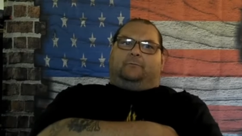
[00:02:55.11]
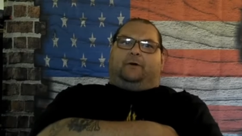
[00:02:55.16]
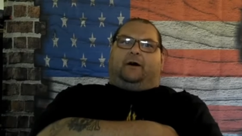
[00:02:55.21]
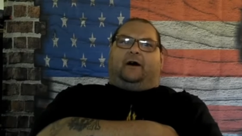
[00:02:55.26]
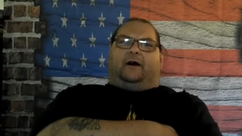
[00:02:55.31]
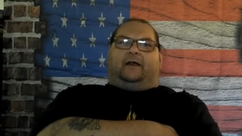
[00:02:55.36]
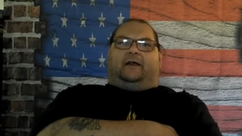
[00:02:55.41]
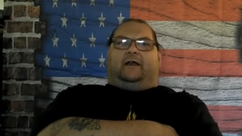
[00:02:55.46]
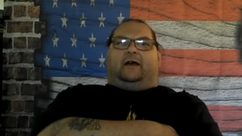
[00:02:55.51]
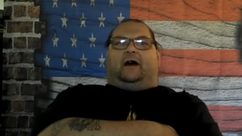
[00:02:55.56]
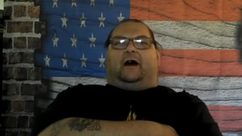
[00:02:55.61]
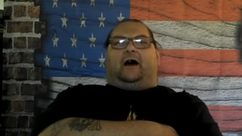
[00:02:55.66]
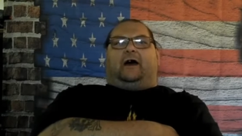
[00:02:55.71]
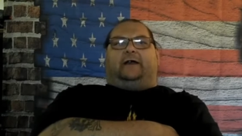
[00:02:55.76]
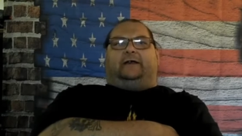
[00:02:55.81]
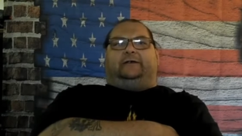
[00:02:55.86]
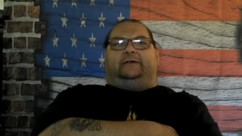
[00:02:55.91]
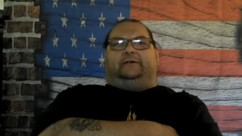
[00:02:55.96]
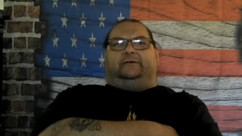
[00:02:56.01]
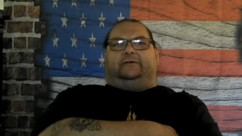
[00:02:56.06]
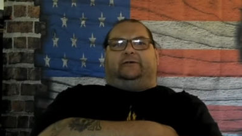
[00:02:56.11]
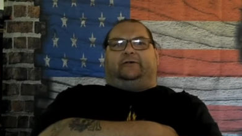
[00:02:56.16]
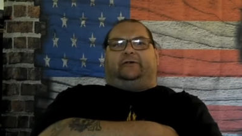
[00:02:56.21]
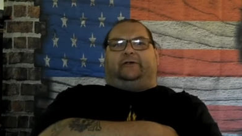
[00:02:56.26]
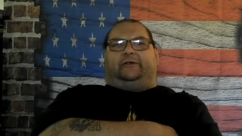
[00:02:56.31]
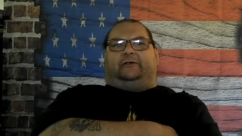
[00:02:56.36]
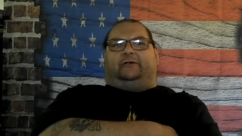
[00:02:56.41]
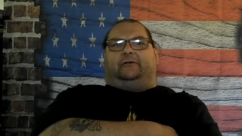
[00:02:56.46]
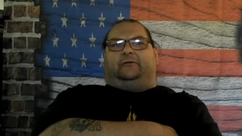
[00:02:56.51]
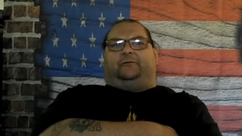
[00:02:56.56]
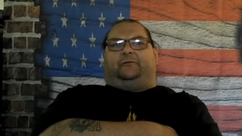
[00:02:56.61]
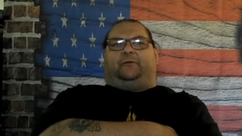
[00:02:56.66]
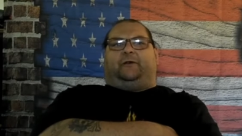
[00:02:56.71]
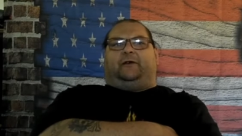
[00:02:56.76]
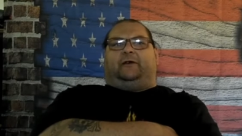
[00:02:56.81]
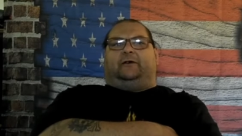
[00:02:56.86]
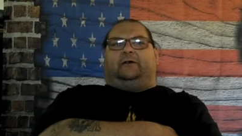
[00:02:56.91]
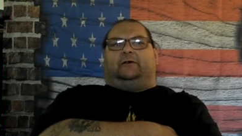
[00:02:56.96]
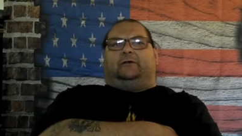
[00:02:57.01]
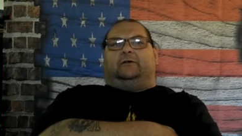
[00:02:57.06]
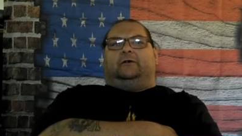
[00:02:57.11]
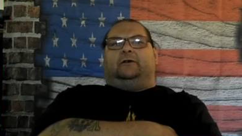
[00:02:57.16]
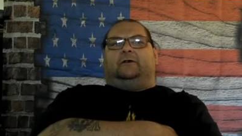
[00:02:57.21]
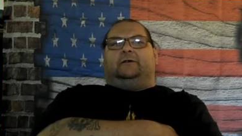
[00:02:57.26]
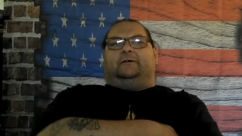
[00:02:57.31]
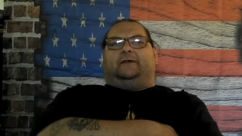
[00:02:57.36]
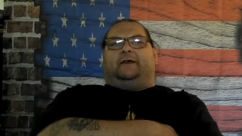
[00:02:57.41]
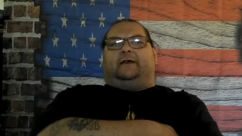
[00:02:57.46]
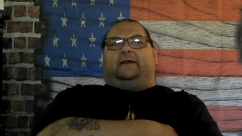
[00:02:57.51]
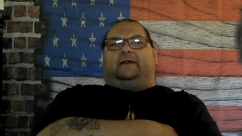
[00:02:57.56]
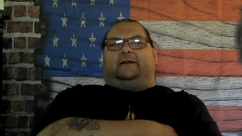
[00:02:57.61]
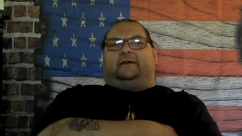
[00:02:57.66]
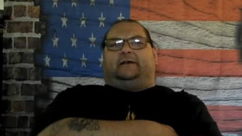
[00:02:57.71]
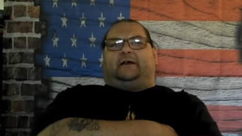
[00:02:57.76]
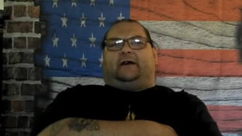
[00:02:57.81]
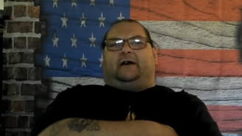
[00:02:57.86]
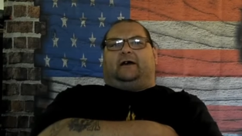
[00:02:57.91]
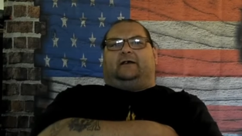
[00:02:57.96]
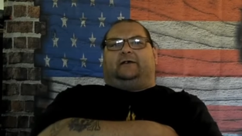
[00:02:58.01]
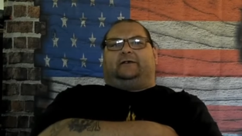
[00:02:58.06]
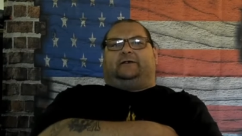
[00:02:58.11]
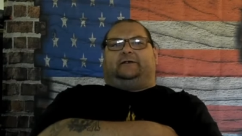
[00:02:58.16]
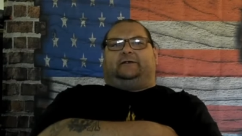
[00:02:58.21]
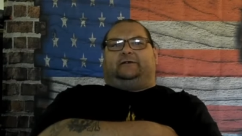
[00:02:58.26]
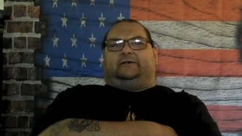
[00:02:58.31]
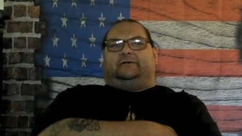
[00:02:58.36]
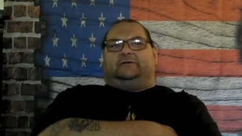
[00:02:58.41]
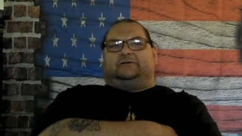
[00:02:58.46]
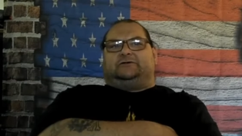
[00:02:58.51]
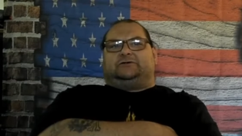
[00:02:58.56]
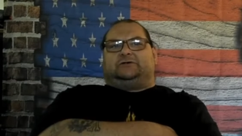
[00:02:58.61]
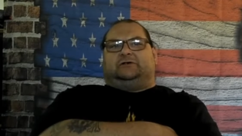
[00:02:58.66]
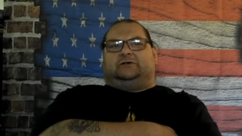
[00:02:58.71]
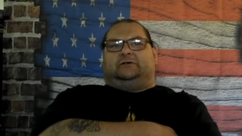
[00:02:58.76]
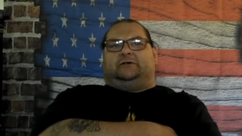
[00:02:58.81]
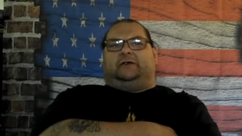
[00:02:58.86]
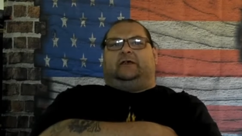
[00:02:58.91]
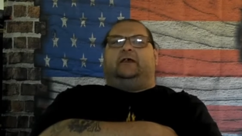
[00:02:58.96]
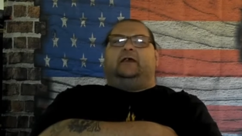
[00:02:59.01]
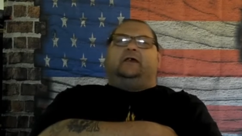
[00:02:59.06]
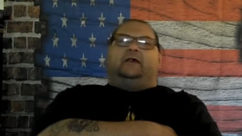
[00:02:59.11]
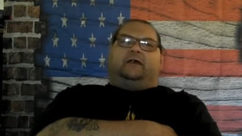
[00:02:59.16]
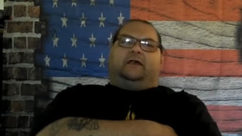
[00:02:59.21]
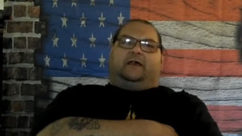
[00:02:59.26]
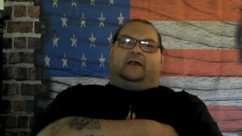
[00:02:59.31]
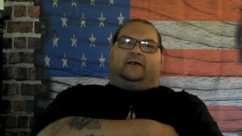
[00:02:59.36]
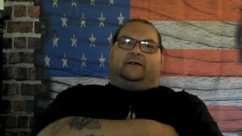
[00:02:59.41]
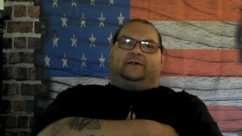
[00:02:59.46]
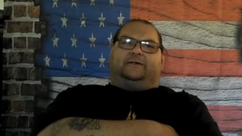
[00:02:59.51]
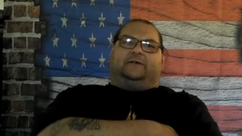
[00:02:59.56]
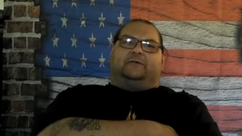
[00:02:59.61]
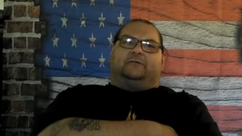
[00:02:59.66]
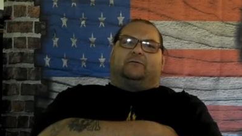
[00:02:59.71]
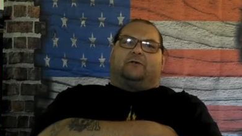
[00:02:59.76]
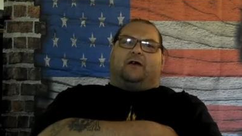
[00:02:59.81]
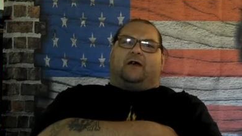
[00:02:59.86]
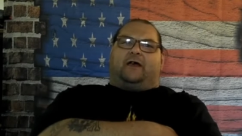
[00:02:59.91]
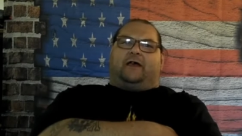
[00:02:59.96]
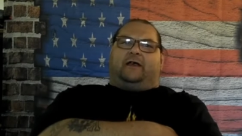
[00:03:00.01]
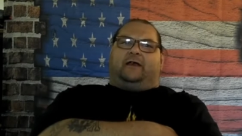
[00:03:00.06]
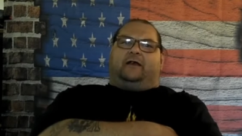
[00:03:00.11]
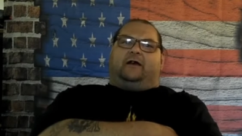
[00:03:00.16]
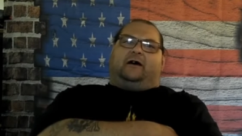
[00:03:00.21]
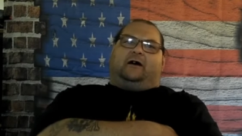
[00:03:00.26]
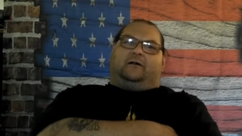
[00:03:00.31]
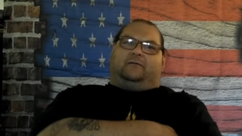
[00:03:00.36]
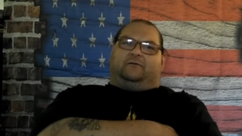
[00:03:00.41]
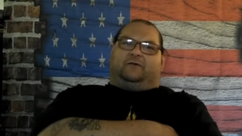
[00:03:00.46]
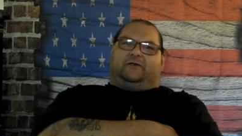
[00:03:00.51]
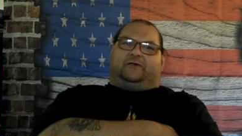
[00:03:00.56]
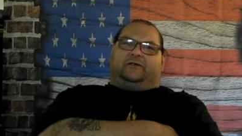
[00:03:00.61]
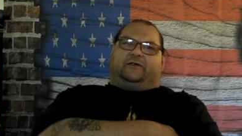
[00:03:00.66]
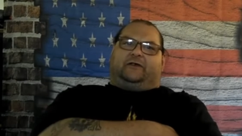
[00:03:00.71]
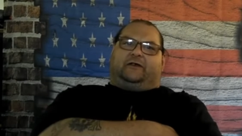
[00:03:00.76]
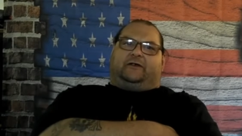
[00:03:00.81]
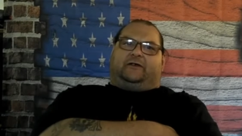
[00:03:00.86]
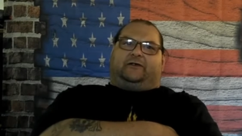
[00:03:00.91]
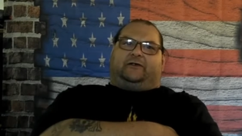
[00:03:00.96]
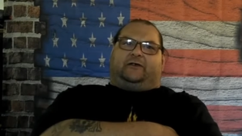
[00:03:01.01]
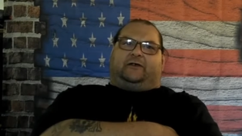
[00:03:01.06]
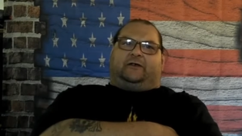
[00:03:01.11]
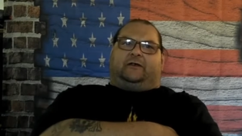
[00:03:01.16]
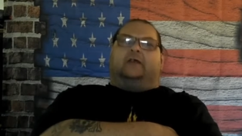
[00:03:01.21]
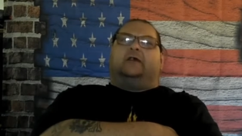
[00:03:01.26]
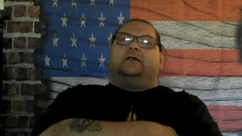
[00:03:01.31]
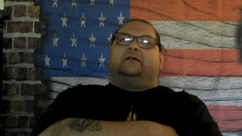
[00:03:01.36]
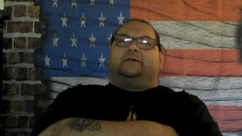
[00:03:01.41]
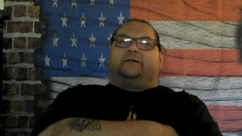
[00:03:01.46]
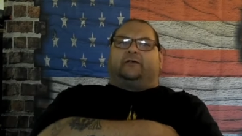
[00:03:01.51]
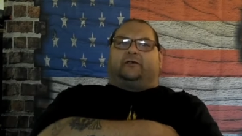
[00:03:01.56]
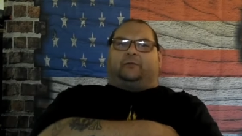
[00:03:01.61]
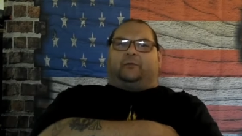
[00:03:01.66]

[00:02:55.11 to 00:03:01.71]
but I do still feel that it constitutionally is the right of a citizen to